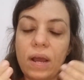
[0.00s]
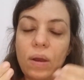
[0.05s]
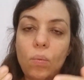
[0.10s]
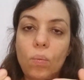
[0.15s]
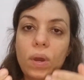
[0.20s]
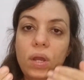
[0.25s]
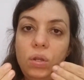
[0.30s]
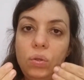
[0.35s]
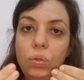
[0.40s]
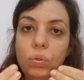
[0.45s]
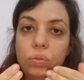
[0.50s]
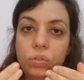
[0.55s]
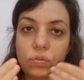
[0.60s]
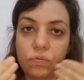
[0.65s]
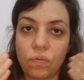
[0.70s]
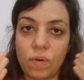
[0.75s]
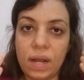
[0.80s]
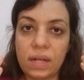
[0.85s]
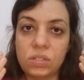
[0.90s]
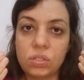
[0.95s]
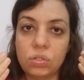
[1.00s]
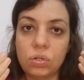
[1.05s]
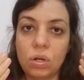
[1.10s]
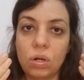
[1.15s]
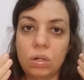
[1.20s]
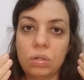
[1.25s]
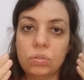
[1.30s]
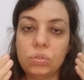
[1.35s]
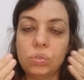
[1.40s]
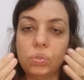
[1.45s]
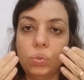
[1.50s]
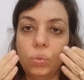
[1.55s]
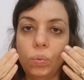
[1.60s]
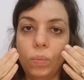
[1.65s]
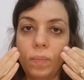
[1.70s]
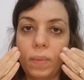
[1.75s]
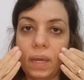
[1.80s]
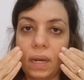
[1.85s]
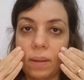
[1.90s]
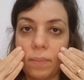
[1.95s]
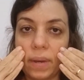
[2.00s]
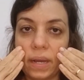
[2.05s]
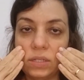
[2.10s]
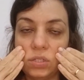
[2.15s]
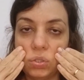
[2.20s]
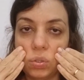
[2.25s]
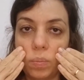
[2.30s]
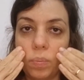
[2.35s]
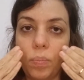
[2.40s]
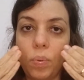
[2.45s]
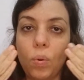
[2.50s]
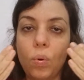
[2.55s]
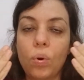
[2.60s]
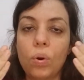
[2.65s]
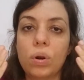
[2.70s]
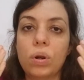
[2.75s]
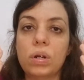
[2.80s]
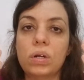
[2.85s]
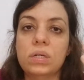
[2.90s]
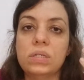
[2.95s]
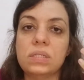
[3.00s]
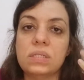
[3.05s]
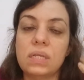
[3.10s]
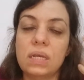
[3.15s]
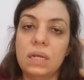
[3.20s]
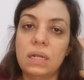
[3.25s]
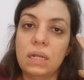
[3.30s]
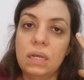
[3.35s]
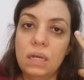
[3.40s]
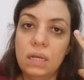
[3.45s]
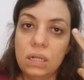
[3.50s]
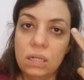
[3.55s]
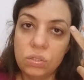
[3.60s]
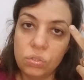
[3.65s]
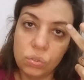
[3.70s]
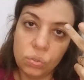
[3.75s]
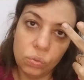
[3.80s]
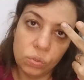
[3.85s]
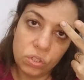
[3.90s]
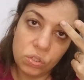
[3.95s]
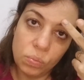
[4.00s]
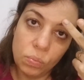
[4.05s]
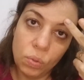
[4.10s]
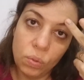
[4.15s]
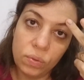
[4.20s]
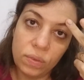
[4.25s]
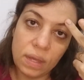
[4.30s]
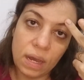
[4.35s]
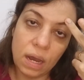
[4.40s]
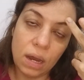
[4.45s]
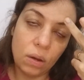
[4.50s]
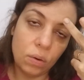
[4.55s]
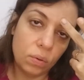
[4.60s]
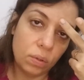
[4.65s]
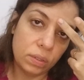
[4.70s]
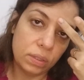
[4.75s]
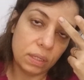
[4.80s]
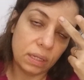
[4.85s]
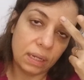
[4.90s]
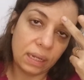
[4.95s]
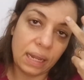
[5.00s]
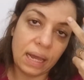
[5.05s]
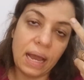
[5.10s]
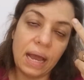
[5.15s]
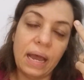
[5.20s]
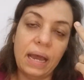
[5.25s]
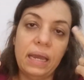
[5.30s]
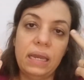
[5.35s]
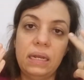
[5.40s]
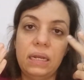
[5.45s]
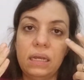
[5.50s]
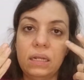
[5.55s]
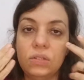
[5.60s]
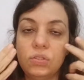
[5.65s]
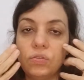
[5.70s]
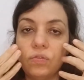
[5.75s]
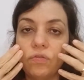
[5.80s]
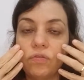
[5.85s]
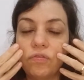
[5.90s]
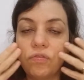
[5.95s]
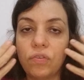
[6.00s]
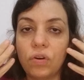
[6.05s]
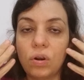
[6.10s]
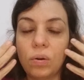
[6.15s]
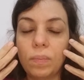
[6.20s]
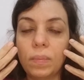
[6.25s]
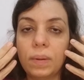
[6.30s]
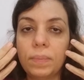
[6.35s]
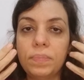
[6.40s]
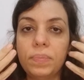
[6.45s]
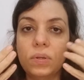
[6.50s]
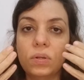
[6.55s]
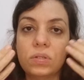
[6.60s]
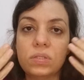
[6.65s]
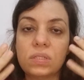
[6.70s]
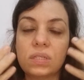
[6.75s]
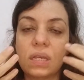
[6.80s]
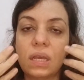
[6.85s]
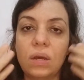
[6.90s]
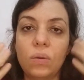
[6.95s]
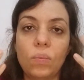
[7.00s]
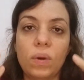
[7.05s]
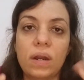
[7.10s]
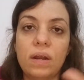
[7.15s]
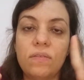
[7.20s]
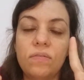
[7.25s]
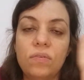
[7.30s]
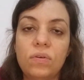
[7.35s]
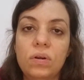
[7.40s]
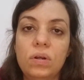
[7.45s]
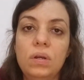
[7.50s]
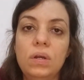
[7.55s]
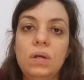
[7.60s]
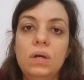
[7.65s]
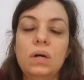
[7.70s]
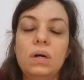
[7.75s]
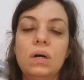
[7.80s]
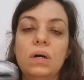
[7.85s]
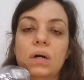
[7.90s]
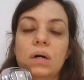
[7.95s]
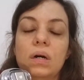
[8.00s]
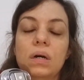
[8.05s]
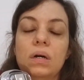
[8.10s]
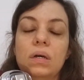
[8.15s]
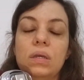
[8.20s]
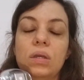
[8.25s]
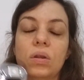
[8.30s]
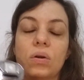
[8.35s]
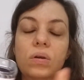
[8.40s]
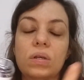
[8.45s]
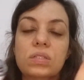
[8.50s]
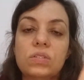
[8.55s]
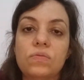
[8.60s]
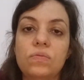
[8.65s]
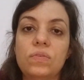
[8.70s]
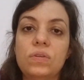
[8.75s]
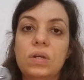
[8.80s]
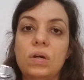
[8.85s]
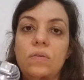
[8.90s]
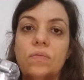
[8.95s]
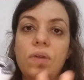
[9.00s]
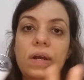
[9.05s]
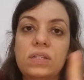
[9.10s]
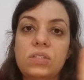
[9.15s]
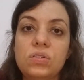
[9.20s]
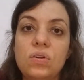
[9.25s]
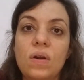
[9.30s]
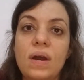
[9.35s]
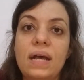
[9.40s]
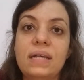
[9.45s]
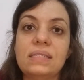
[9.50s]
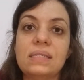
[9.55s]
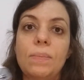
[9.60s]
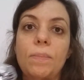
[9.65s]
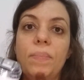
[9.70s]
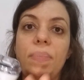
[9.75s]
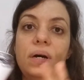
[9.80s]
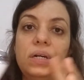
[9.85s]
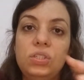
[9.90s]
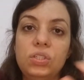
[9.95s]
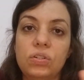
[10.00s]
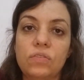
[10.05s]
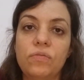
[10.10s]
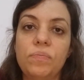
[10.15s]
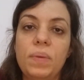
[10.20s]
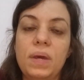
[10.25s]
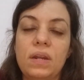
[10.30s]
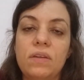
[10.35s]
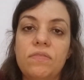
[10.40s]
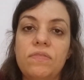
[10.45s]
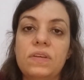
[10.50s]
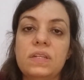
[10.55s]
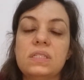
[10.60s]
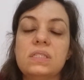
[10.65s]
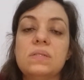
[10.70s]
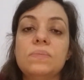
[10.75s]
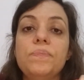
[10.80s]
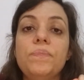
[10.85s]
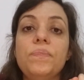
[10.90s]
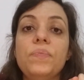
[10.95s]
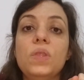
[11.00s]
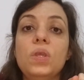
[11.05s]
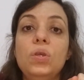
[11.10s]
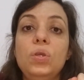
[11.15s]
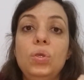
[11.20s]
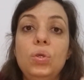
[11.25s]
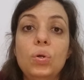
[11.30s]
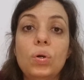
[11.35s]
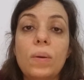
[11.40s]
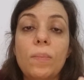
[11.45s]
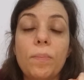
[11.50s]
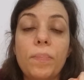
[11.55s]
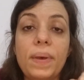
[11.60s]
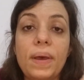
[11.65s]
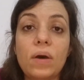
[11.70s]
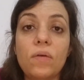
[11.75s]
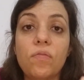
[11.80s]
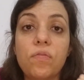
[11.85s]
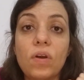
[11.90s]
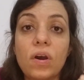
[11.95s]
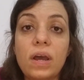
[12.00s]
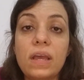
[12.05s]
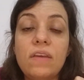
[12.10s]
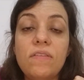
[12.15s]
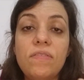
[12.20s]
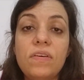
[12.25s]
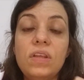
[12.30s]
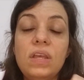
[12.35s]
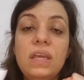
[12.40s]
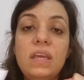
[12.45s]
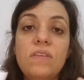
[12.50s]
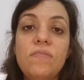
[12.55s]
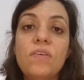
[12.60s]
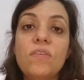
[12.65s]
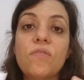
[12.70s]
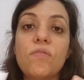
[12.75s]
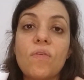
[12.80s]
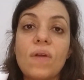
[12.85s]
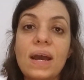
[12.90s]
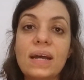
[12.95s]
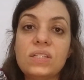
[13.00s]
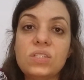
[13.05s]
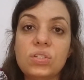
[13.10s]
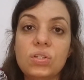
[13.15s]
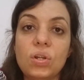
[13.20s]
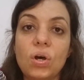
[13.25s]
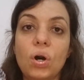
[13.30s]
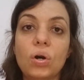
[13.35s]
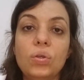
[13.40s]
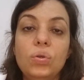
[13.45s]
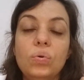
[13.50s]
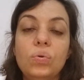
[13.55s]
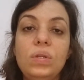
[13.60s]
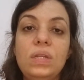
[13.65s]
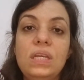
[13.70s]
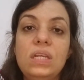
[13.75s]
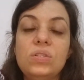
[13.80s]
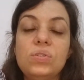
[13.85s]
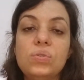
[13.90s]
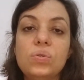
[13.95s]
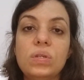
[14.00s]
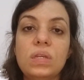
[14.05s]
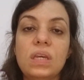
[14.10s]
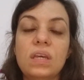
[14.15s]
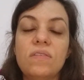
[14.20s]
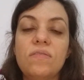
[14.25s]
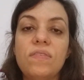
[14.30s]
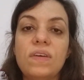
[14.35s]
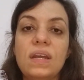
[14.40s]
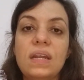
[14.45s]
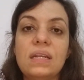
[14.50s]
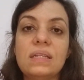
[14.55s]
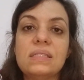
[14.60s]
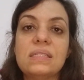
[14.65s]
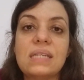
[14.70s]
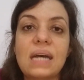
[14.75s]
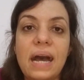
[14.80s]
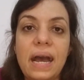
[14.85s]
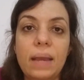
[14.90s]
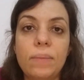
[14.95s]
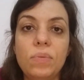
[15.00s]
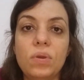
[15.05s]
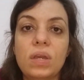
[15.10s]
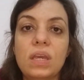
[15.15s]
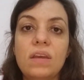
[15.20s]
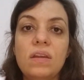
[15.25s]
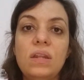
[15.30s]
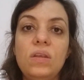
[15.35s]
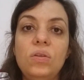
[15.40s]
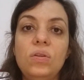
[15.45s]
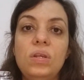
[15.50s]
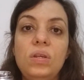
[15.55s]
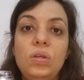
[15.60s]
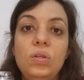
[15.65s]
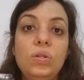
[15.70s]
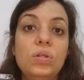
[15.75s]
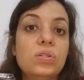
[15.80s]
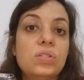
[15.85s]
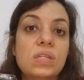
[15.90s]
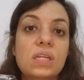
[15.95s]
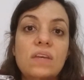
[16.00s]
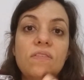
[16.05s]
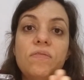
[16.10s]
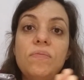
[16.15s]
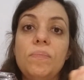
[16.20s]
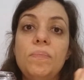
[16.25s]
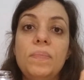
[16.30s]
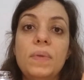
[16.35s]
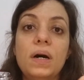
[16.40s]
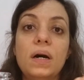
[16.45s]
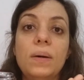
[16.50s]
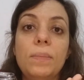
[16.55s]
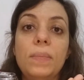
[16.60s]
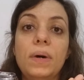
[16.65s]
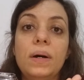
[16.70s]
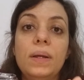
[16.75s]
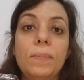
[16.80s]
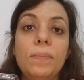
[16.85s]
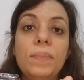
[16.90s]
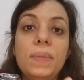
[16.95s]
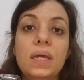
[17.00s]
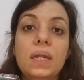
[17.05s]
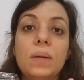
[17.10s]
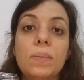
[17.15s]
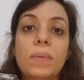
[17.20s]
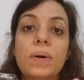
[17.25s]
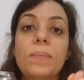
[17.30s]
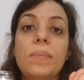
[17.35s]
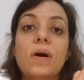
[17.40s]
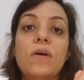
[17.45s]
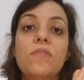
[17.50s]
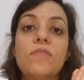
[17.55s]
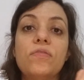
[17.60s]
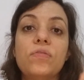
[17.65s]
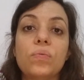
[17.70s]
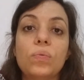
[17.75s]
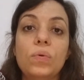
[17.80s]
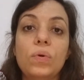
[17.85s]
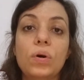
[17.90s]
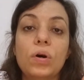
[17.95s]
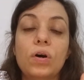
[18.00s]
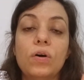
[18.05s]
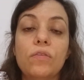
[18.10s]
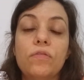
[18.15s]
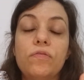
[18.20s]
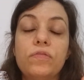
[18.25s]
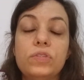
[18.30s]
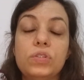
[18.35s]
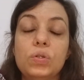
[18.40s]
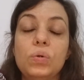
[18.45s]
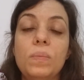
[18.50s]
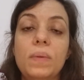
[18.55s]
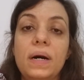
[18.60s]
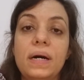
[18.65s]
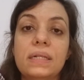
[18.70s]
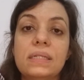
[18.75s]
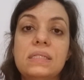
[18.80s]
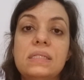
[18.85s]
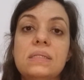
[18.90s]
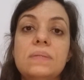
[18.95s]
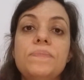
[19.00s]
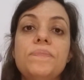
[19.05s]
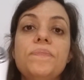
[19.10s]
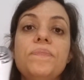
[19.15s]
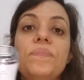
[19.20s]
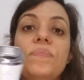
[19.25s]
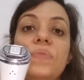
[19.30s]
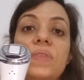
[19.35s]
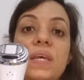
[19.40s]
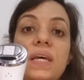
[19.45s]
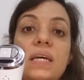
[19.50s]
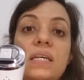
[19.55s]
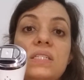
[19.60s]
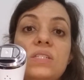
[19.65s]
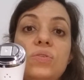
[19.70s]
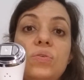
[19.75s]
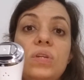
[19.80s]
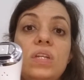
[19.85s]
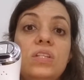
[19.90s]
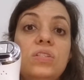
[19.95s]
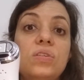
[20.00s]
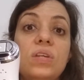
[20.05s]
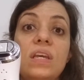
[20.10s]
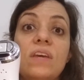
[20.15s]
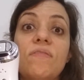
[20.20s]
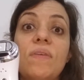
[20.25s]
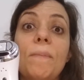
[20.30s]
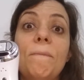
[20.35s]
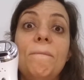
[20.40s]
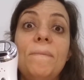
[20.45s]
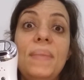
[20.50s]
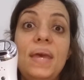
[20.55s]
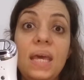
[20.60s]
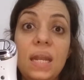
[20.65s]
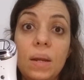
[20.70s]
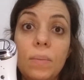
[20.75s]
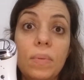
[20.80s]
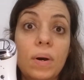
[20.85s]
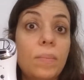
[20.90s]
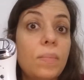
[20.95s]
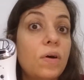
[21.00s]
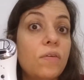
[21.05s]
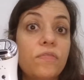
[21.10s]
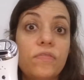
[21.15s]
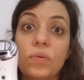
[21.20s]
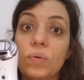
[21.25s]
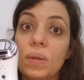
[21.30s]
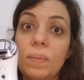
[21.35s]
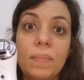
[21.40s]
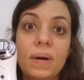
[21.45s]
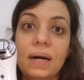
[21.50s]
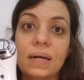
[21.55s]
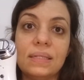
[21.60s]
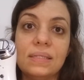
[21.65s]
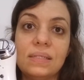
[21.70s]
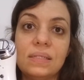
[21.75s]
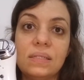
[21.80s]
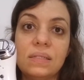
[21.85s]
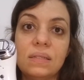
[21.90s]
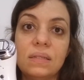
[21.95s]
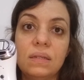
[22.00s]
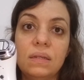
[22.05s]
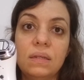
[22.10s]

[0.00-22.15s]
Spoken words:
when you use retinol to minimize your pores and to smooth out the line and to firm up your skin, whatever, you know, because retinol has a bunch of benefits. Even retinol, you need to give it time. You need to give a minimum of 2 months. This you need to give a minimum of 3 months.